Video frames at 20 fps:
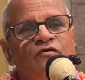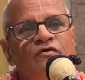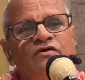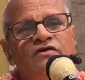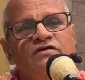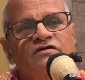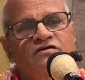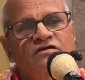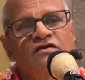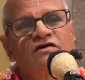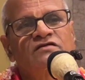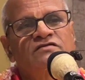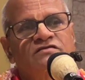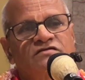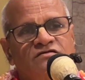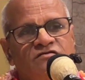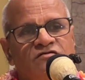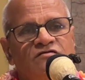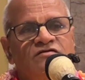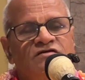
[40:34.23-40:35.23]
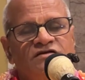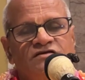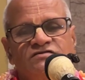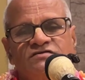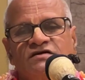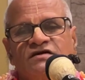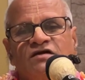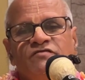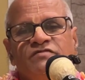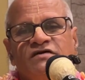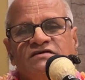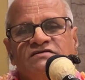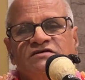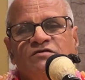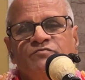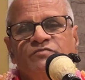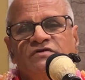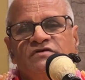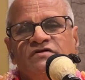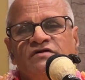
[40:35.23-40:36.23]
old cloth, Krishna gave
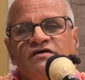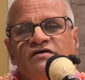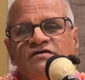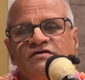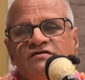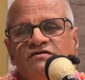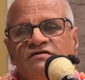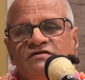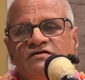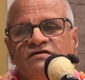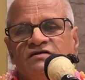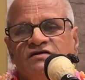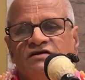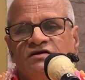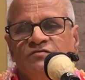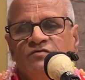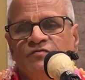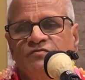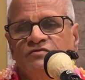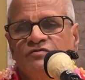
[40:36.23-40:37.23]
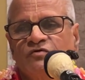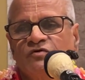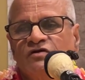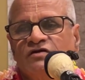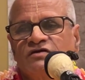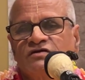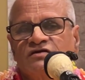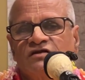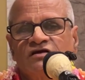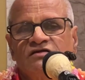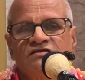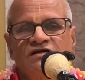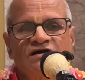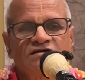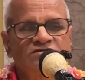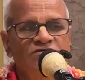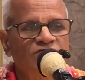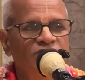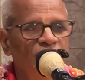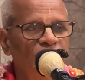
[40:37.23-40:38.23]
example now, give up the old cloth,
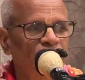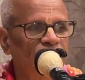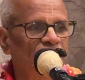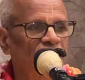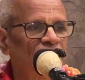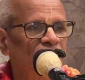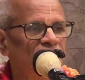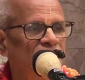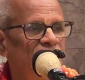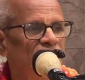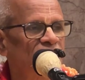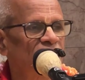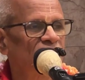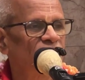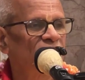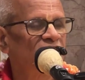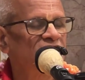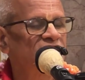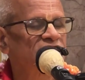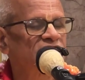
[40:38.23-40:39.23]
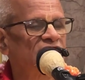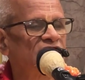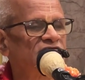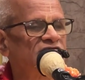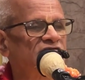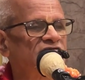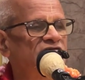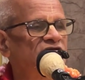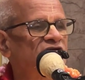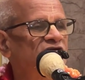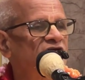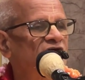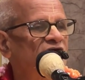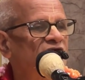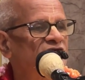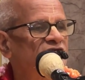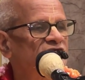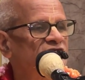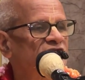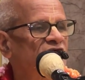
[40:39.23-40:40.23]
accept new cloth, Bansach is
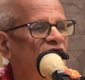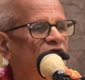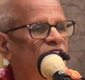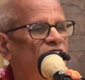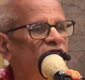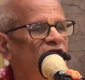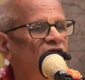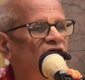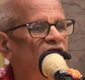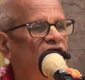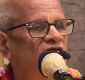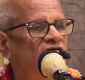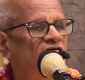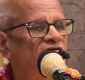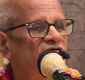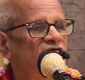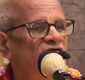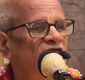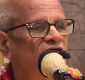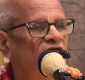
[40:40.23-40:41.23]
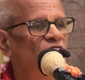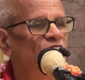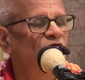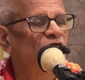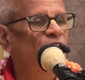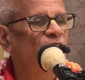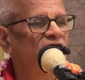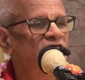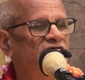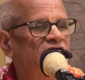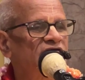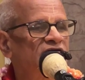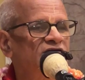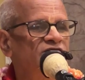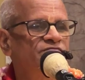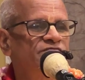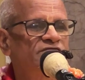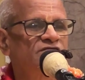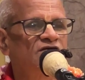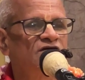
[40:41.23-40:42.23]
Hirnani Jatha Vihaya. Prabhupada
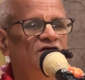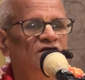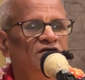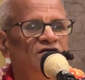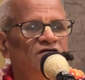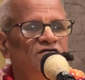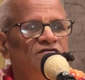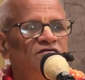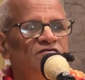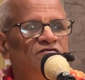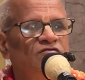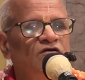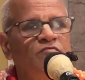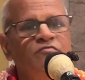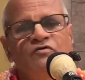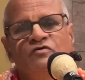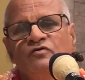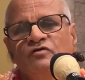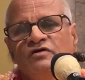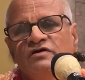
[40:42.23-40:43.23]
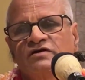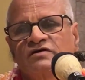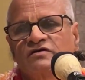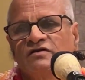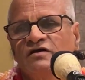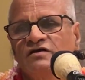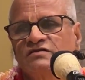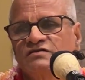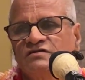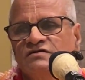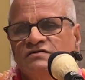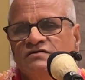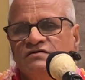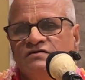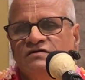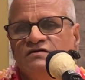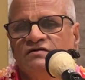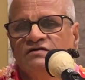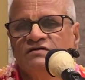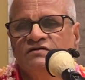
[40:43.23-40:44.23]
saying, if you have an old cloth,
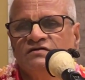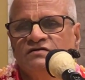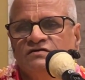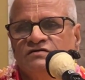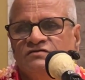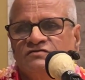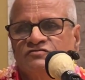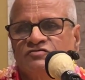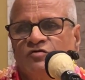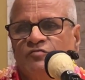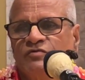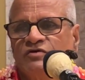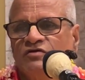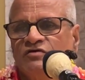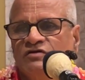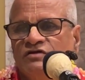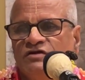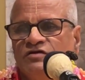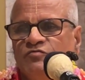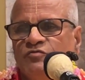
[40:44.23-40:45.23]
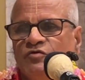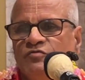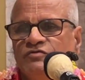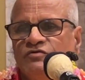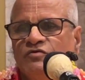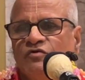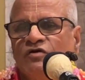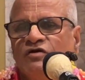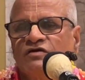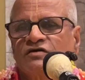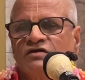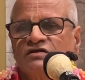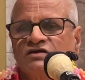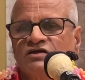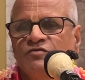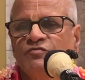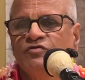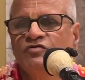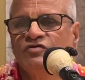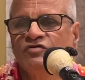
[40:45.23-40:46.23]
somebody will remove the old
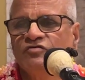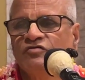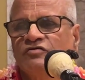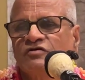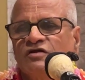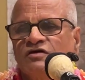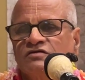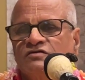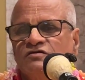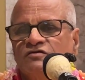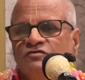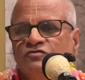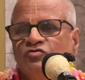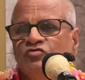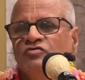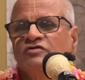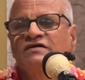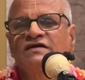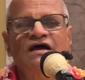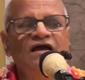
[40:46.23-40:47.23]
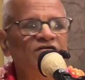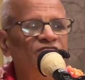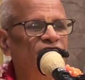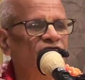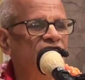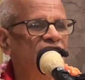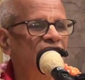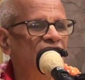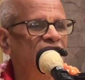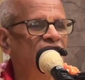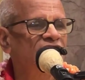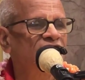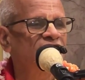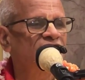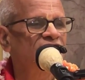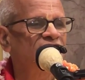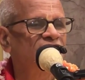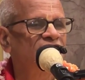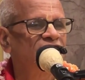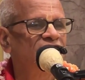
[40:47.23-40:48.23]
cloth, give a new cloth, do you cry for that?
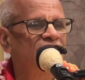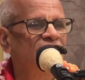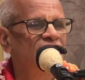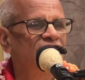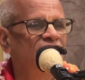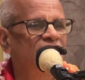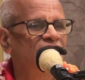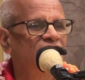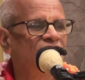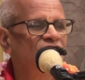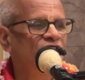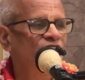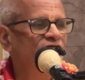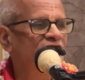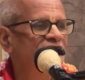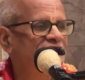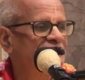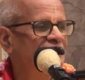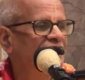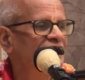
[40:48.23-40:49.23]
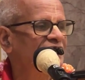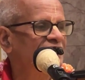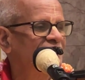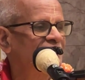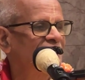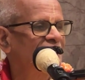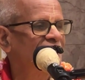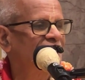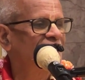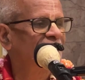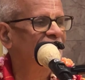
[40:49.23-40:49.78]
Do you feel sad?